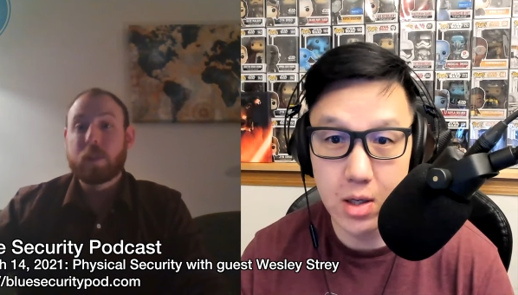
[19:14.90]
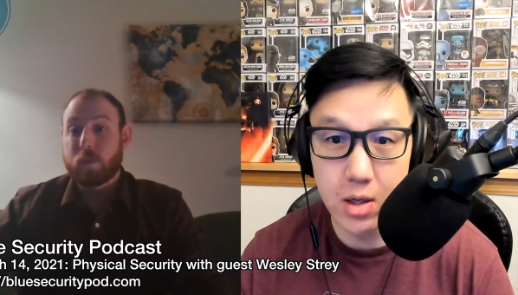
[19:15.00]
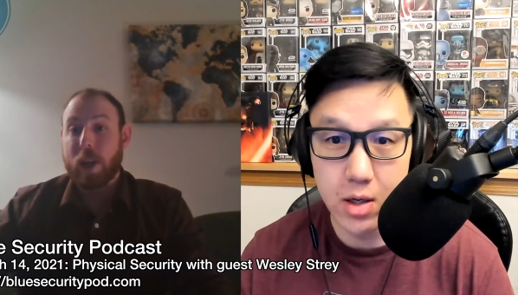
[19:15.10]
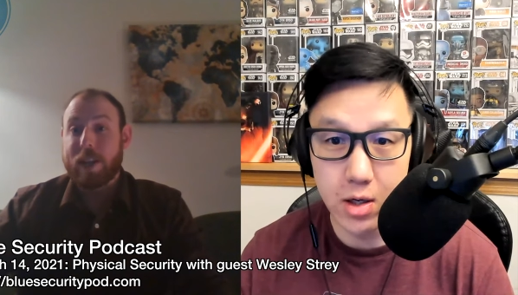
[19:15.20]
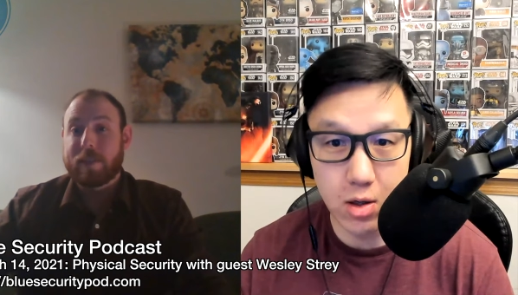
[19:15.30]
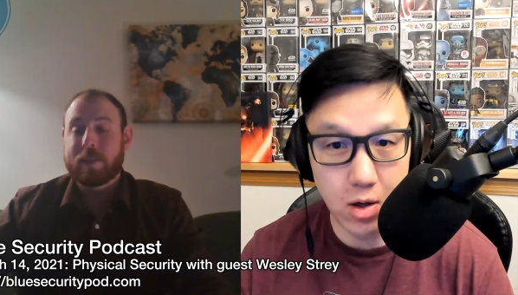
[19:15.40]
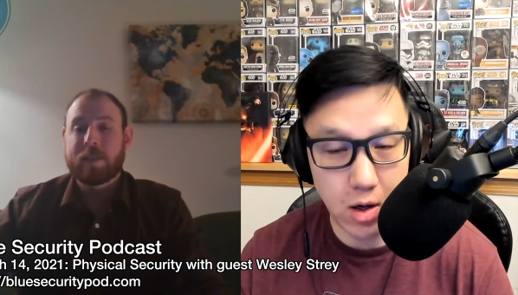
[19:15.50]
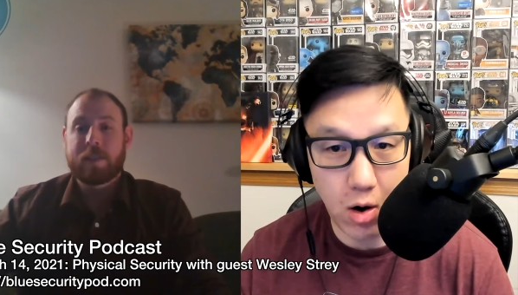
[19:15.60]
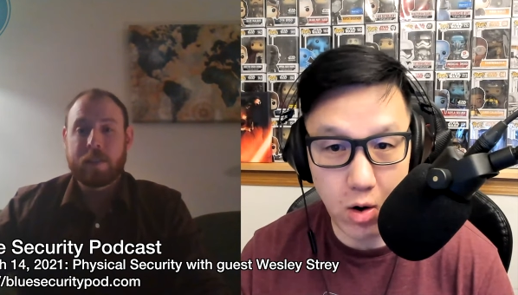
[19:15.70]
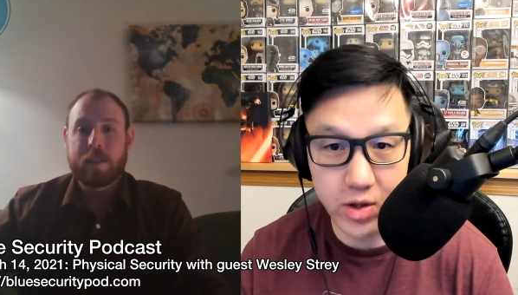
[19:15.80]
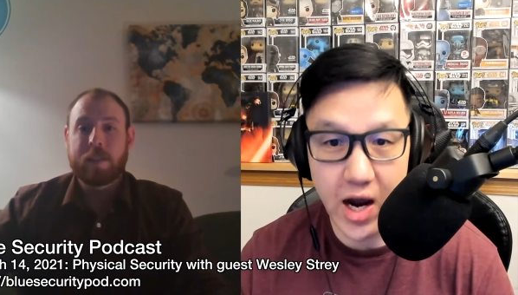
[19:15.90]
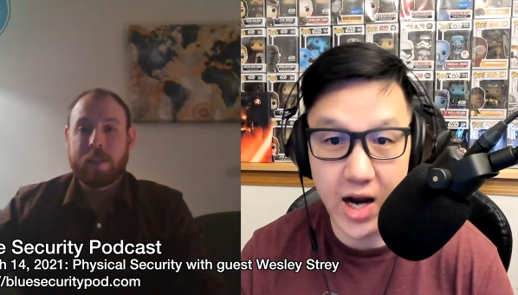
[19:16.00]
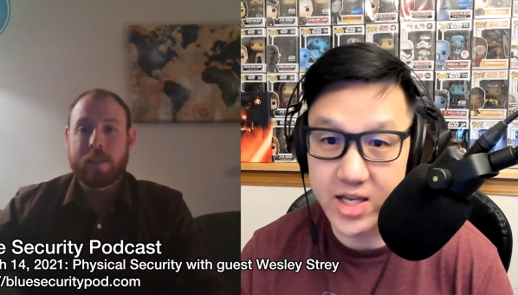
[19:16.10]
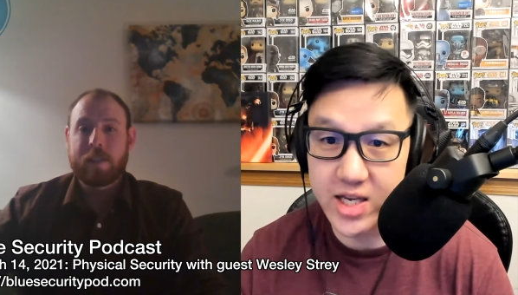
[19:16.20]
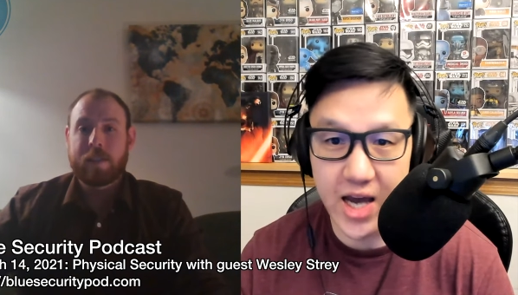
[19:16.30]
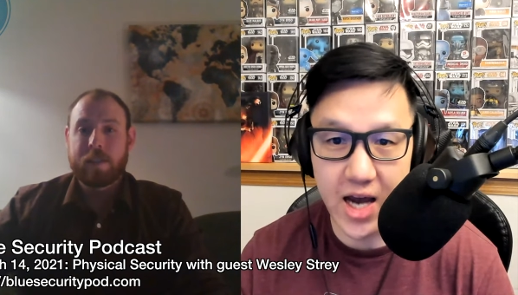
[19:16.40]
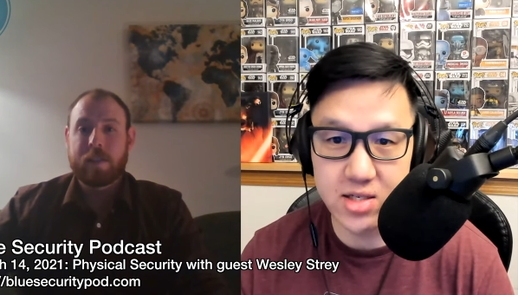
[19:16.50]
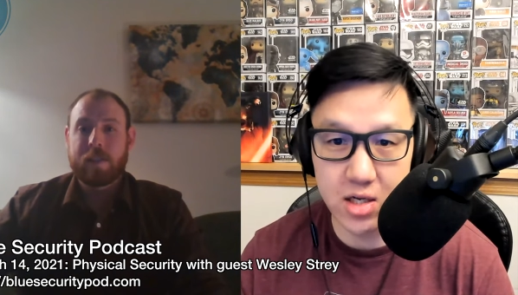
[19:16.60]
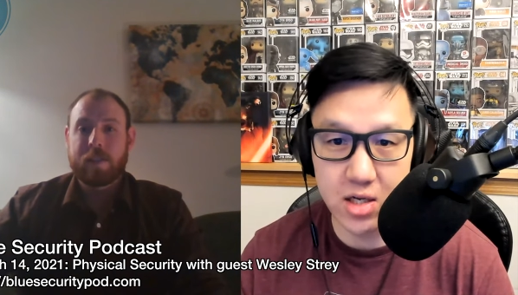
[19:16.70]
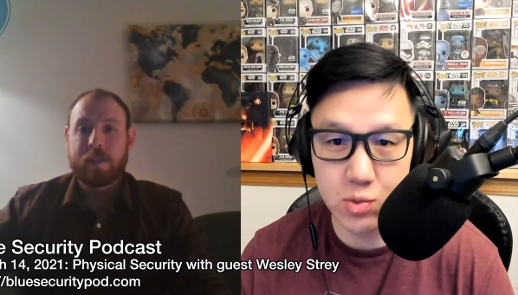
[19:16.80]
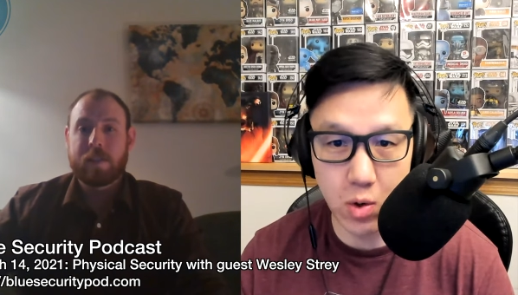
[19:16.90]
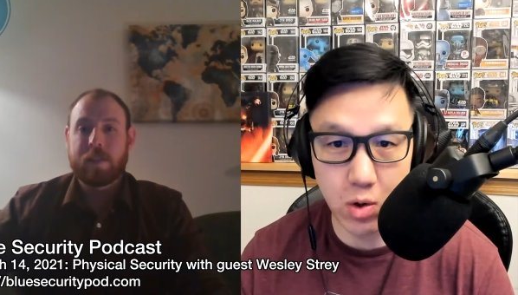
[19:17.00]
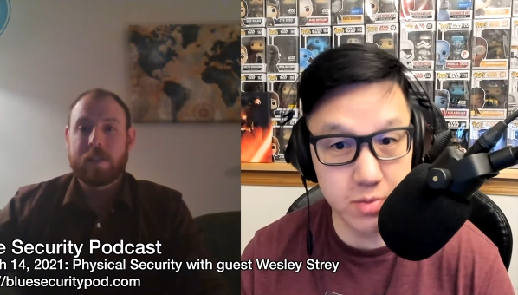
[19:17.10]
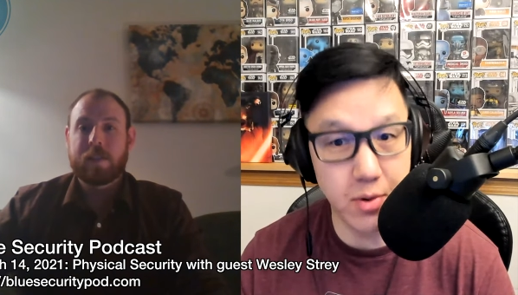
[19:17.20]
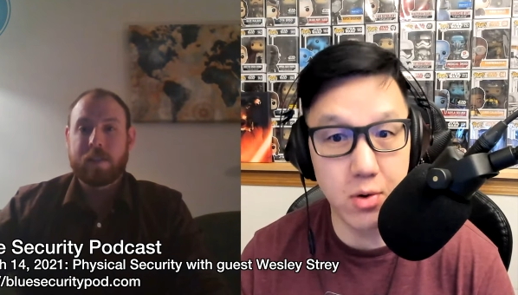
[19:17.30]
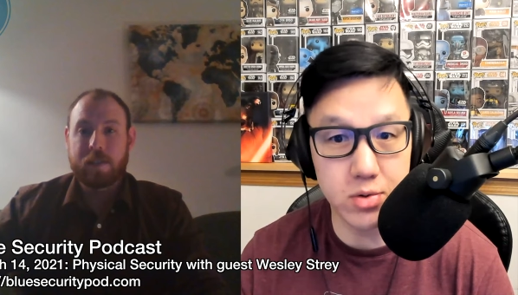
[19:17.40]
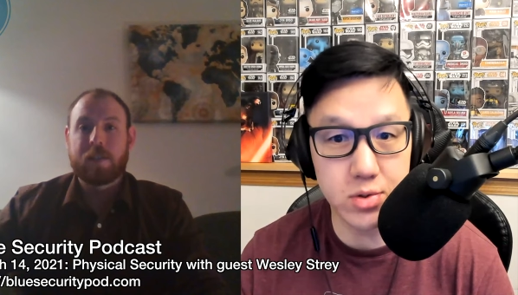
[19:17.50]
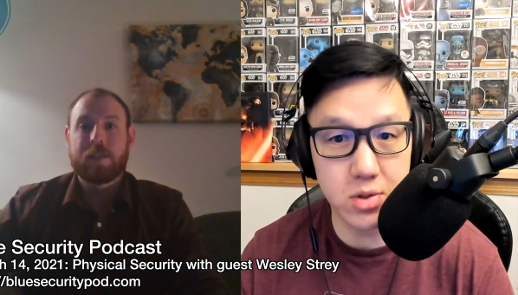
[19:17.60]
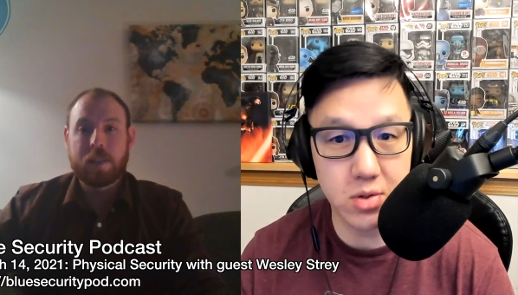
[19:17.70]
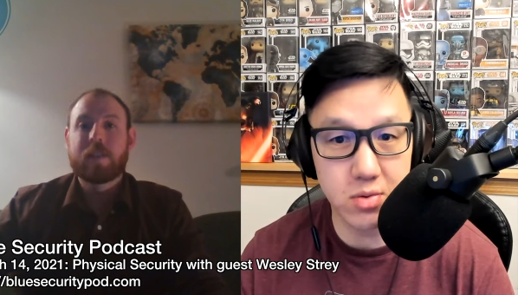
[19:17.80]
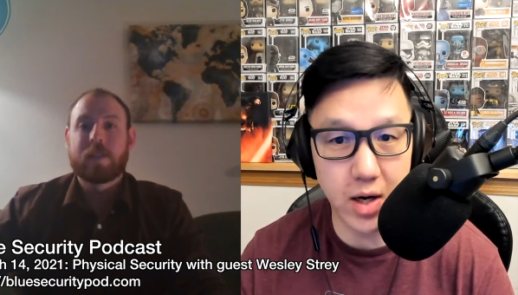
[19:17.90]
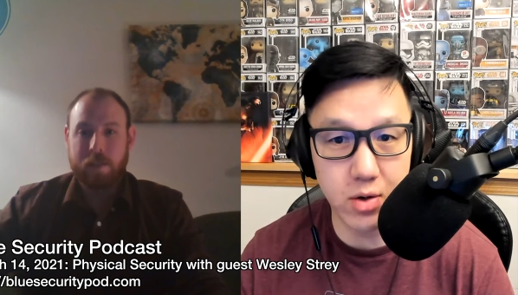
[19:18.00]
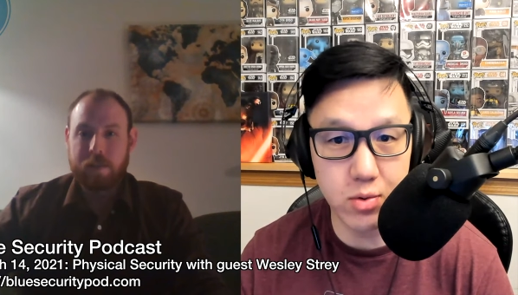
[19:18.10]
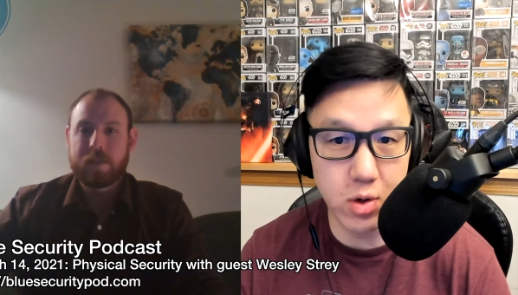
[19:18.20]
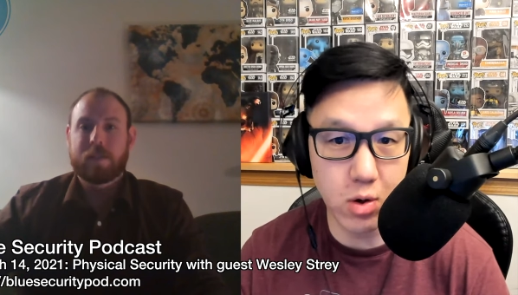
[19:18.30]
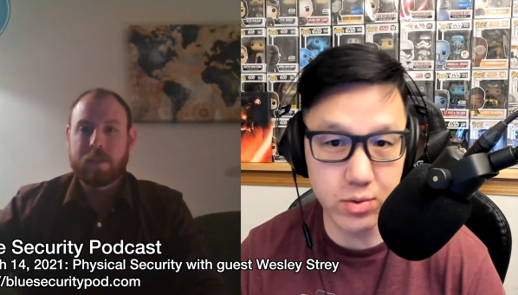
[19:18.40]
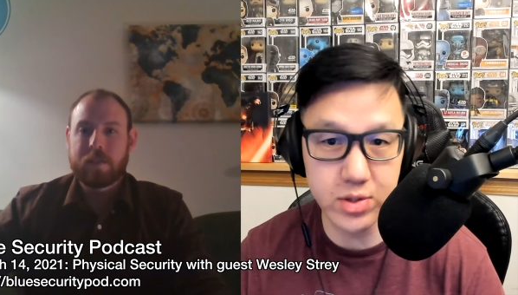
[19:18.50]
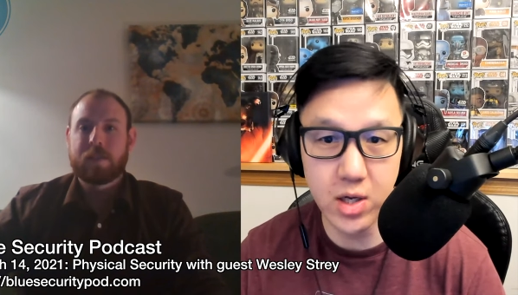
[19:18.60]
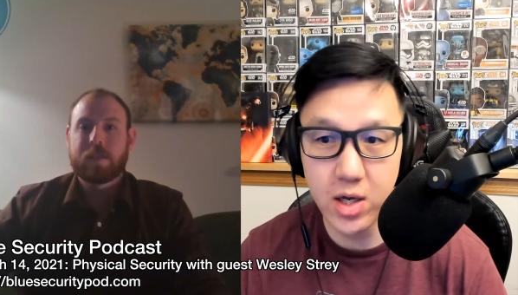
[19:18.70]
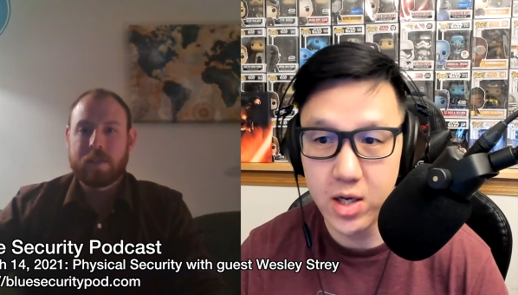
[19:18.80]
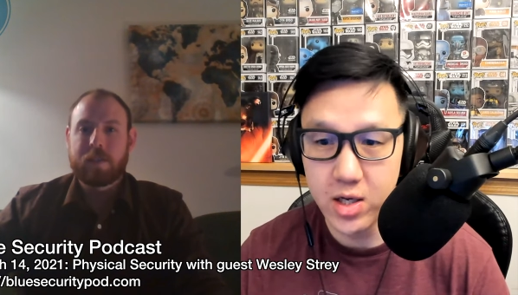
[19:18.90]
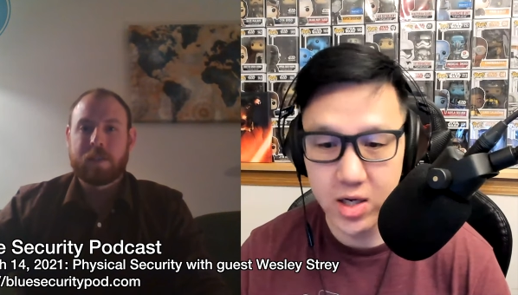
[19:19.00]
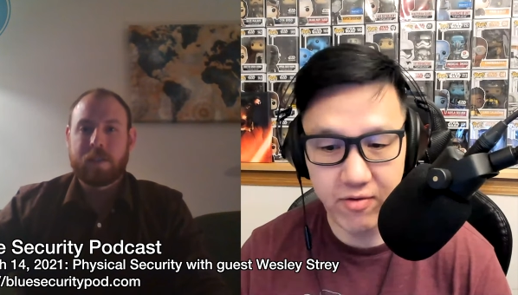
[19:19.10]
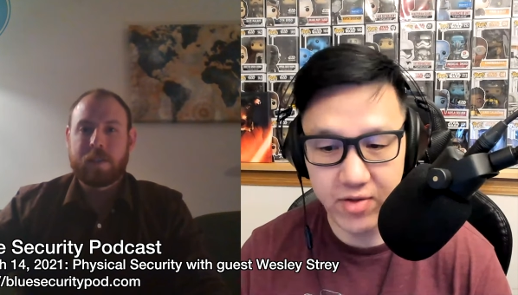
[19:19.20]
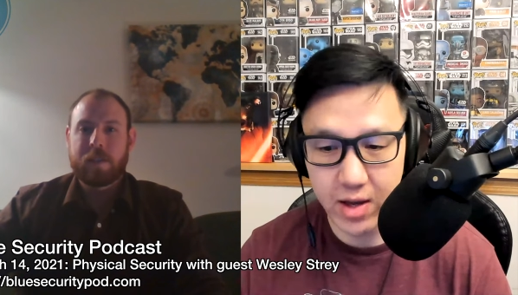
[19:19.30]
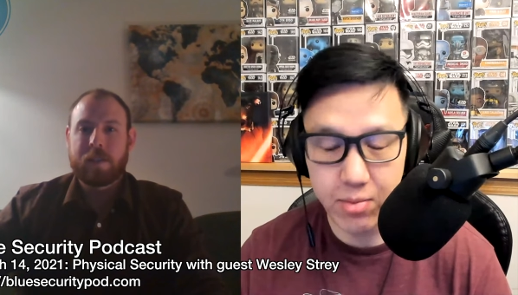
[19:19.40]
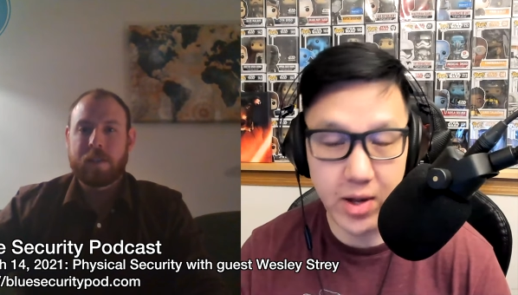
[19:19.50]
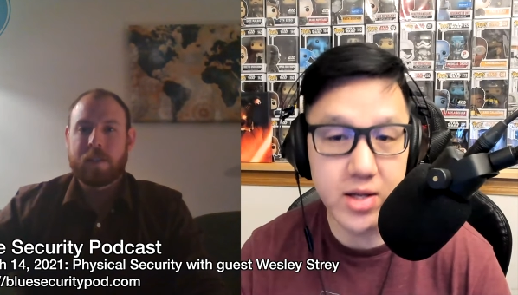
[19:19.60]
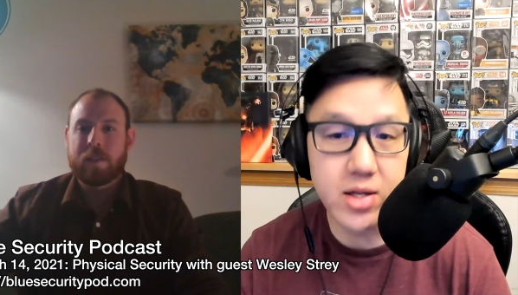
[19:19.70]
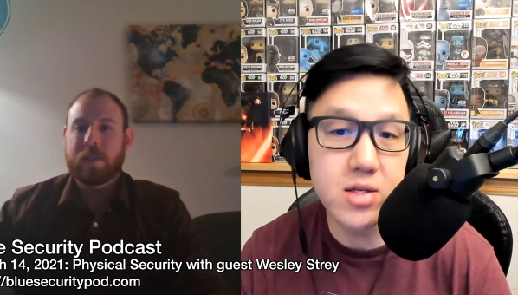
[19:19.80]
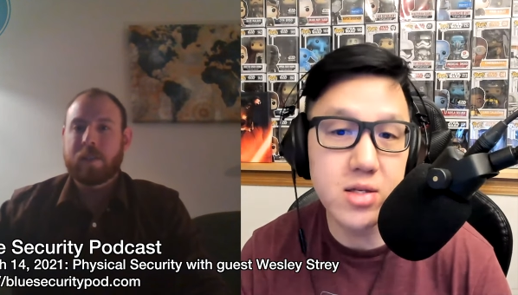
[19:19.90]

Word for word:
Speaker 1: right? You know, all the IT assets were exposed, right? Who knows if they planted